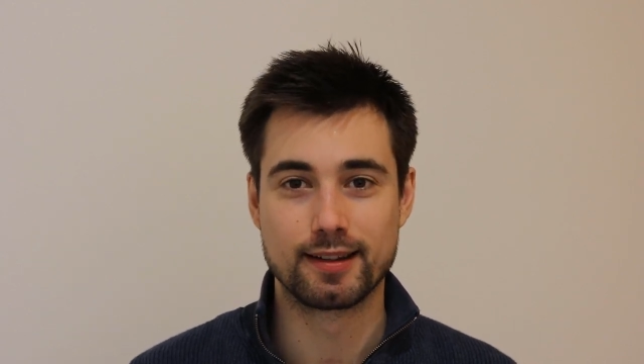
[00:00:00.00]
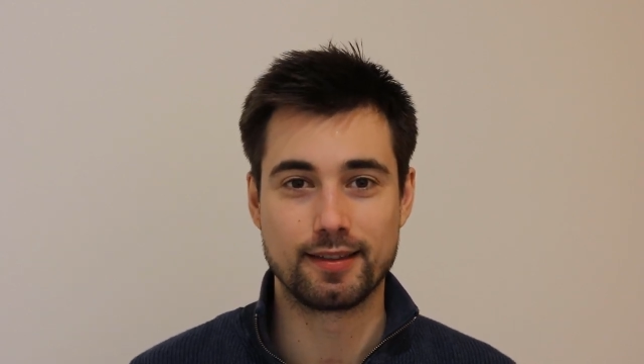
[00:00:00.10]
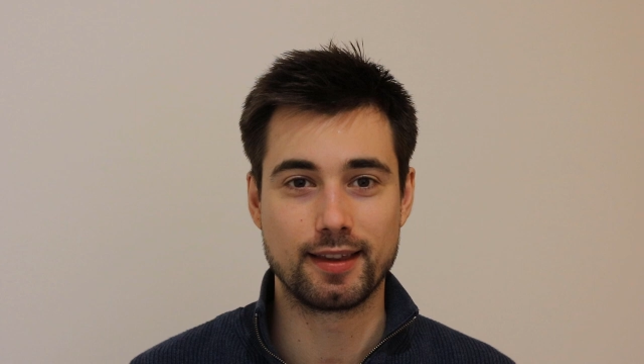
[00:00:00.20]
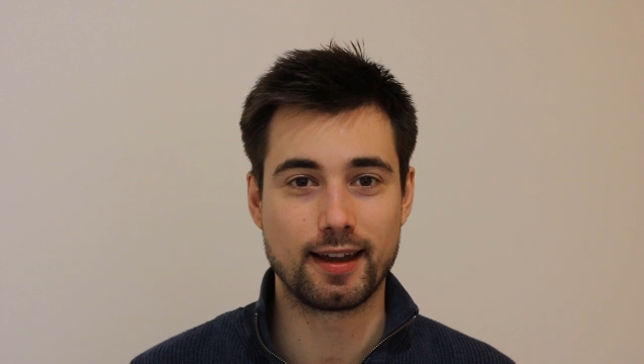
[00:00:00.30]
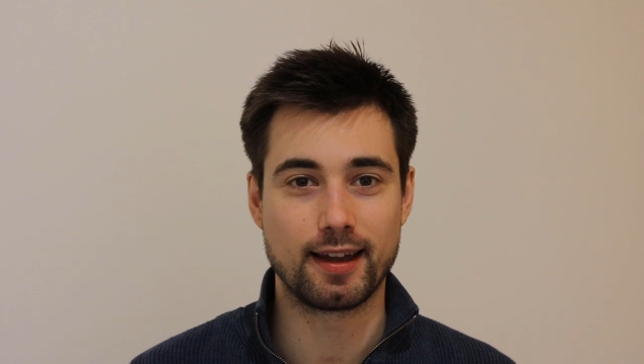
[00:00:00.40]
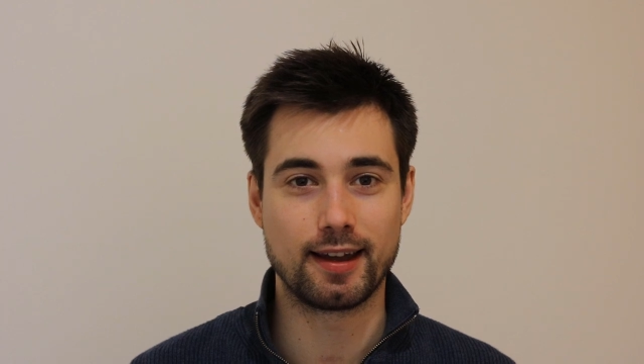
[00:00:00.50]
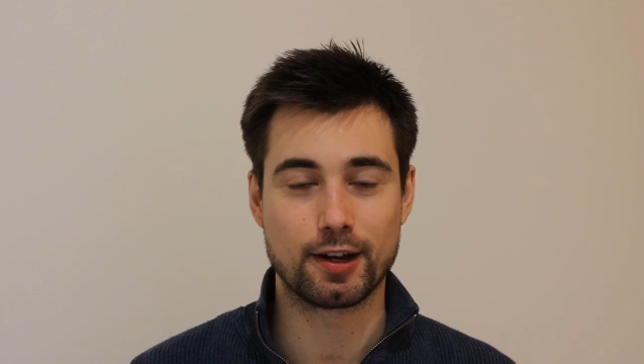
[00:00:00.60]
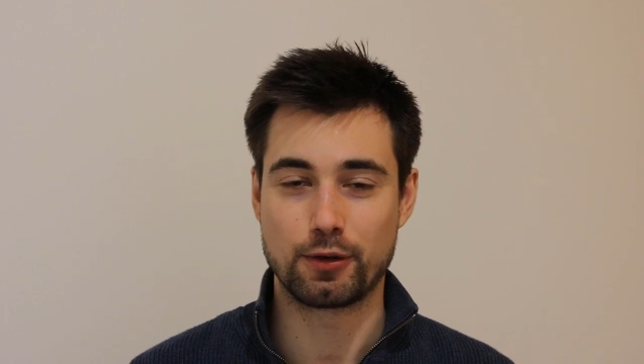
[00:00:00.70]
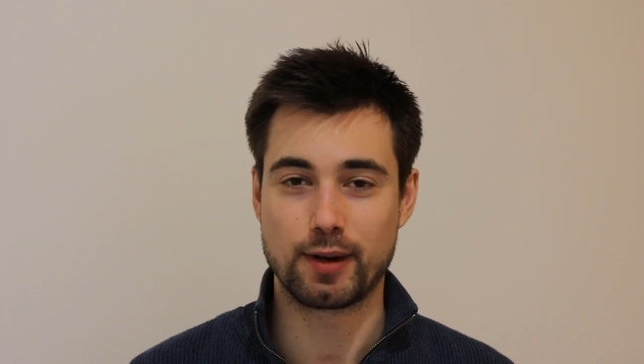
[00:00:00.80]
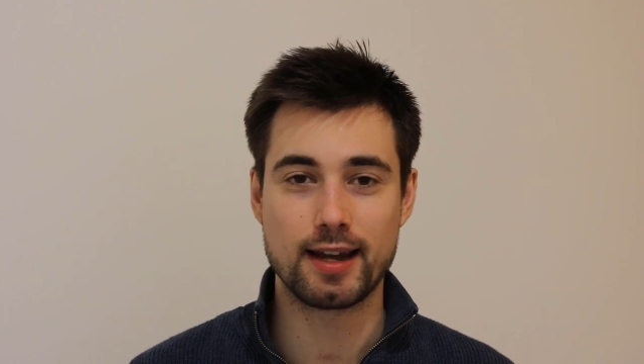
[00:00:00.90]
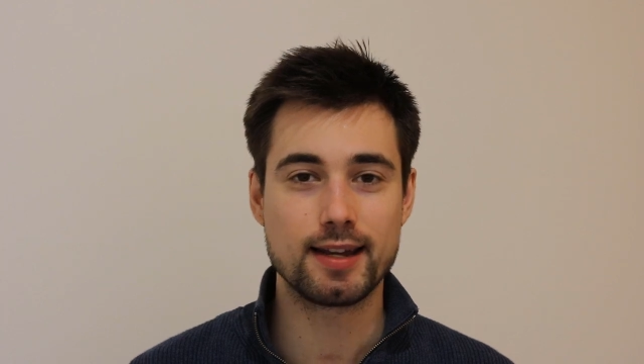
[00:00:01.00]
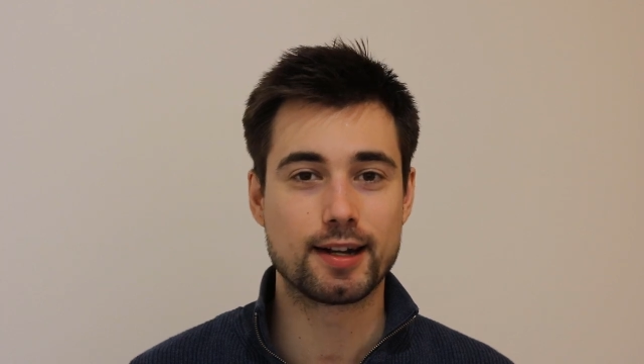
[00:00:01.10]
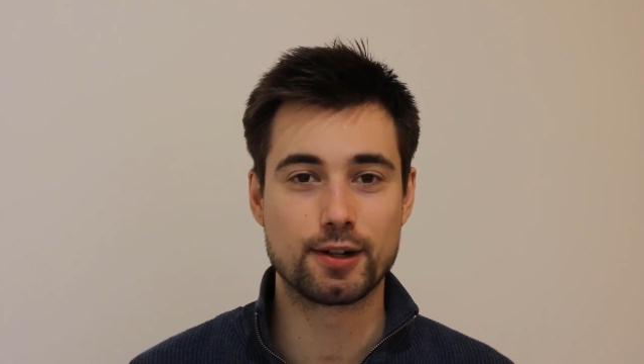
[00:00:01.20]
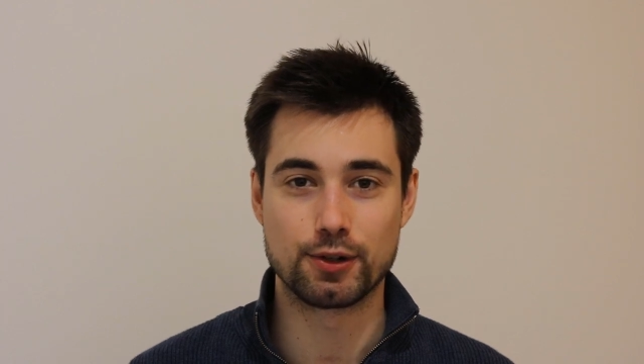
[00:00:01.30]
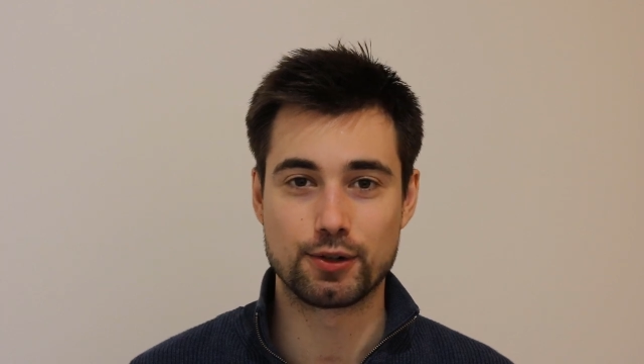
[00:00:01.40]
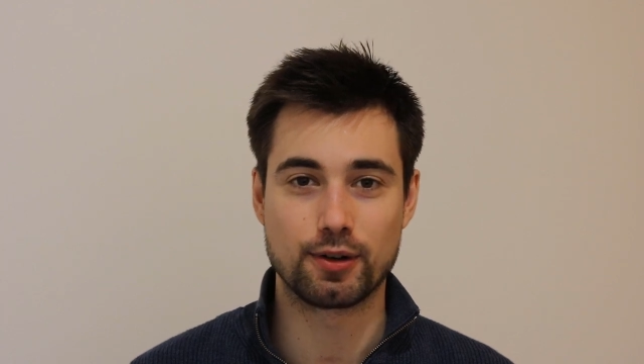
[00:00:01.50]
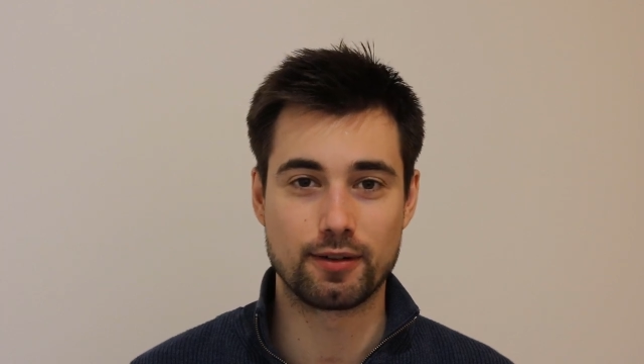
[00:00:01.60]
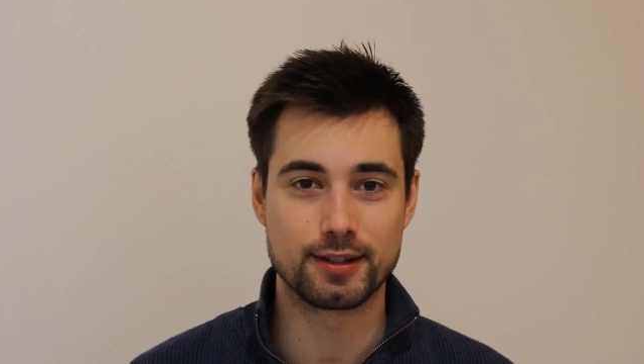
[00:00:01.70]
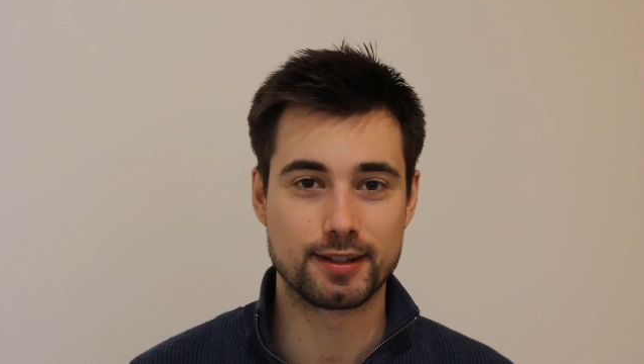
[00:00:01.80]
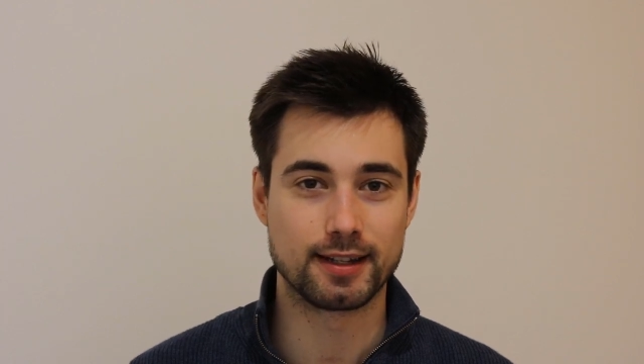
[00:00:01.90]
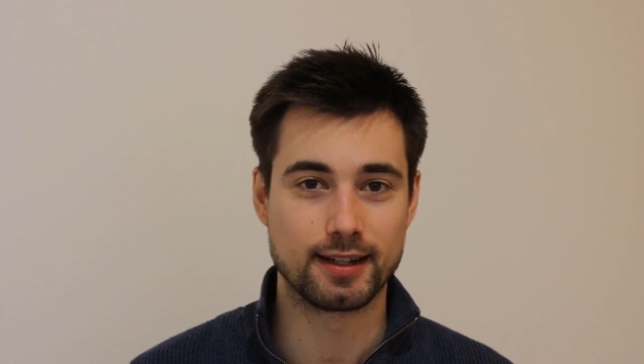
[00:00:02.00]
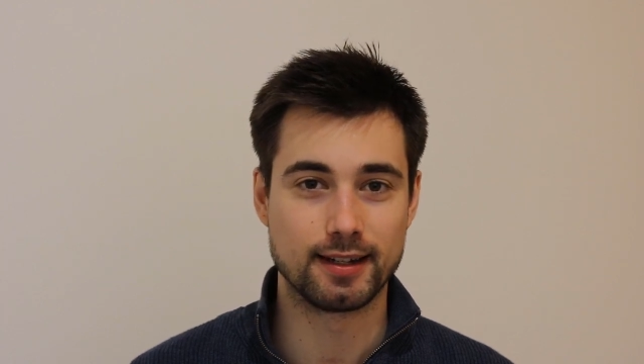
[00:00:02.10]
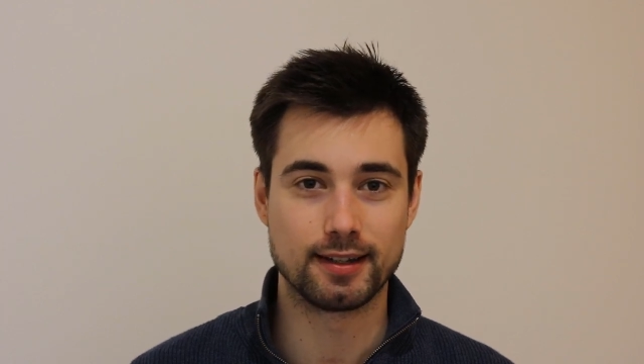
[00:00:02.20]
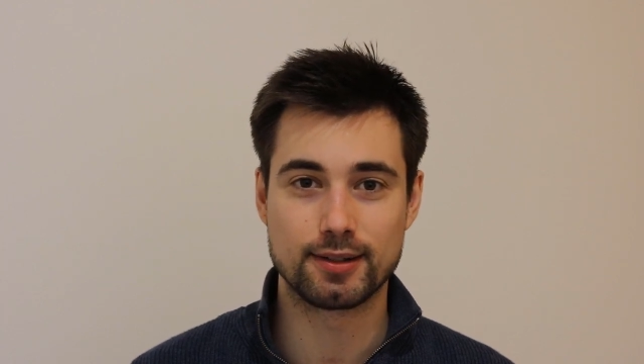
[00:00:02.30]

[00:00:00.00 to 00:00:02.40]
They're creating a controversy